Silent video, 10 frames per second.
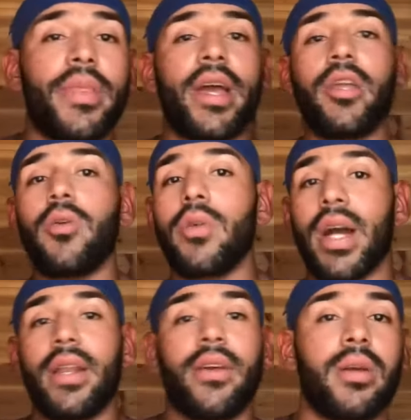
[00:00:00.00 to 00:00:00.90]
that you
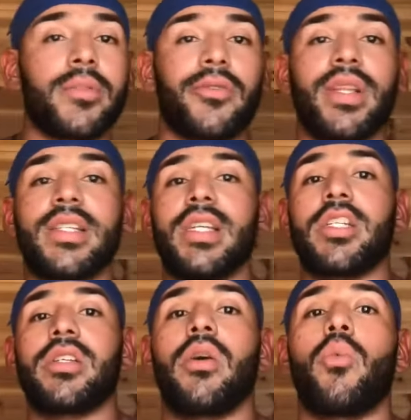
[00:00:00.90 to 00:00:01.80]
kind of come to a
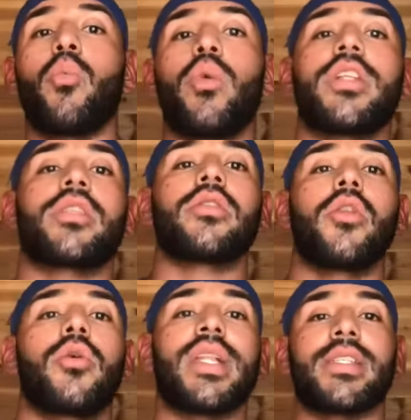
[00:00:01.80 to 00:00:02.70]
realization of which
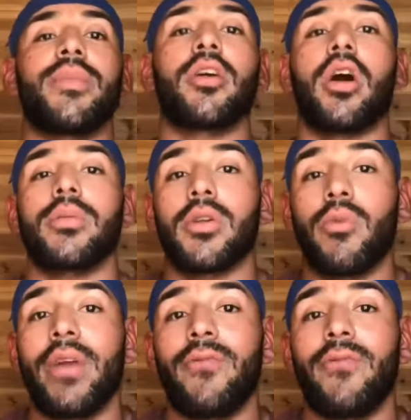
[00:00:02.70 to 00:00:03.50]
low glycemic carbs are right